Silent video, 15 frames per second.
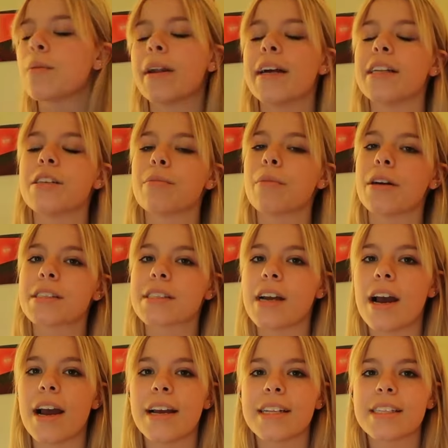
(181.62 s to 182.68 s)
what I do most
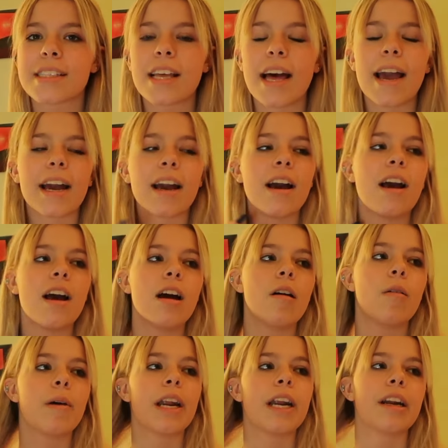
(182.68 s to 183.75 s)
nights.
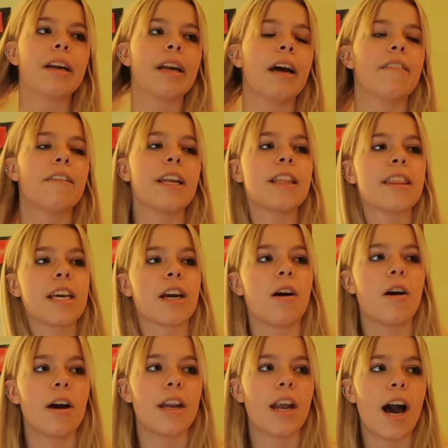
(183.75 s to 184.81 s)
When I don't have anything on,